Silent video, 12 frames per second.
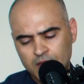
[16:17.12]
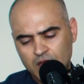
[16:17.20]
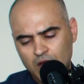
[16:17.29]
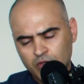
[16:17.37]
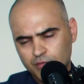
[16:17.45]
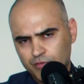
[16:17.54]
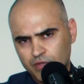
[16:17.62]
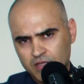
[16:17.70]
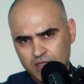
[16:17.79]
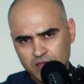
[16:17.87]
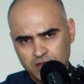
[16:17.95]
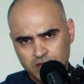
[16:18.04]
Are we
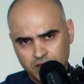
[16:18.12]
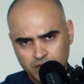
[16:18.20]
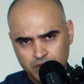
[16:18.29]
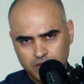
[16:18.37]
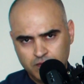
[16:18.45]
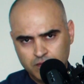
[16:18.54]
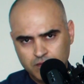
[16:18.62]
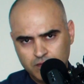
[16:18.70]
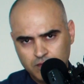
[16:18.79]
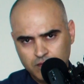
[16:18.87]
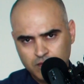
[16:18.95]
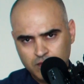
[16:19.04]
present enough?
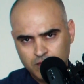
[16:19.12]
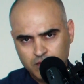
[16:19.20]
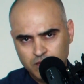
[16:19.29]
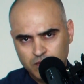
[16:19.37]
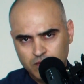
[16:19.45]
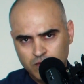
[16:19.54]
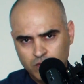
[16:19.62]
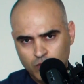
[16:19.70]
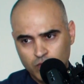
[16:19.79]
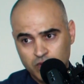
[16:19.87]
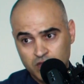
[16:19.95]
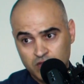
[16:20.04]

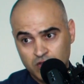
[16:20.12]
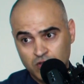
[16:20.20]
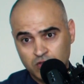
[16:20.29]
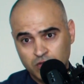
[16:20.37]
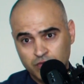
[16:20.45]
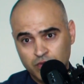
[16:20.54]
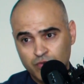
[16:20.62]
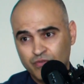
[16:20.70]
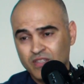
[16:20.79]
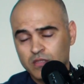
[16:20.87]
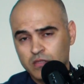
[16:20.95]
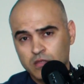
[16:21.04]
Or there's a lot of
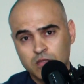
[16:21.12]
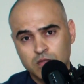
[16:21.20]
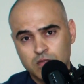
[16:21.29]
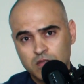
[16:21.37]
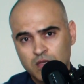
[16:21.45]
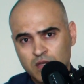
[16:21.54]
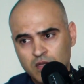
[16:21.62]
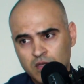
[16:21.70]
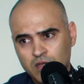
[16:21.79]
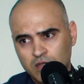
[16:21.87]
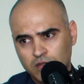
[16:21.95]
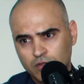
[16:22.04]
filters
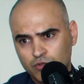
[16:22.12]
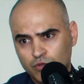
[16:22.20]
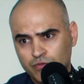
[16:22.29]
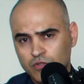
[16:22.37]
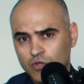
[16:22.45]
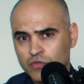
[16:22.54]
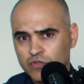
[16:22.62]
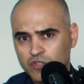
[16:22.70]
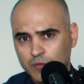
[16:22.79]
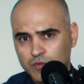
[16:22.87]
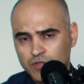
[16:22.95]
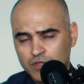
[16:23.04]
and a lot of
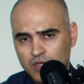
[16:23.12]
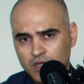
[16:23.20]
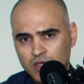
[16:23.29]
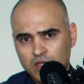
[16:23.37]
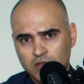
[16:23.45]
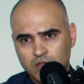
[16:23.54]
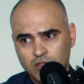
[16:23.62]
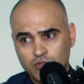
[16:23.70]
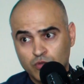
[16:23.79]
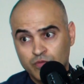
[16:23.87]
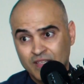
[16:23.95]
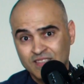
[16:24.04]
concepts and a
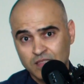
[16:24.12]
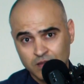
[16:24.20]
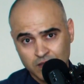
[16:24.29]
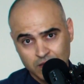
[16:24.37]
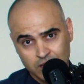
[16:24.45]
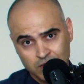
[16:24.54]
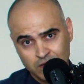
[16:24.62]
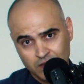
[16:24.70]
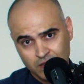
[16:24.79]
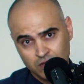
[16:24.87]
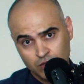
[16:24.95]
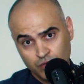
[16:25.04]
lot of entities
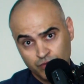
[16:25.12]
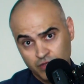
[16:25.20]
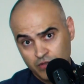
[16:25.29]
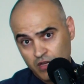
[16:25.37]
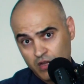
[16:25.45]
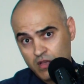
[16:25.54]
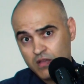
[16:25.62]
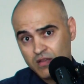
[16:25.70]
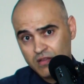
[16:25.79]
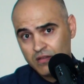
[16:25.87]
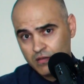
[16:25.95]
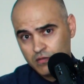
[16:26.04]
interfering
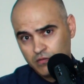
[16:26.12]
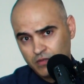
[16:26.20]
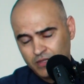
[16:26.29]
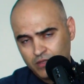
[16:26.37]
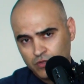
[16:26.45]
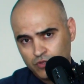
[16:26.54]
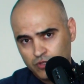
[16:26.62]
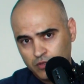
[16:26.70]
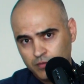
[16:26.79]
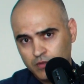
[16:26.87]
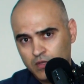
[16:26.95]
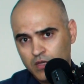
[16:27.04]
in the
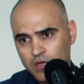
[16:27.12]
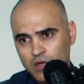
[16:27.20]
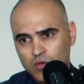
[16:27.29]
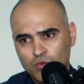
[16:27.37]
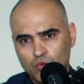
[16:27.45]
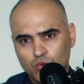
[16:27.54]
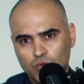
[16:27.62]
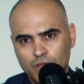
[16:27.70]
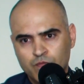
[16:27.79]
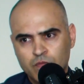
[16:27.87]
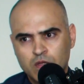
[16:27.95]
relationship, or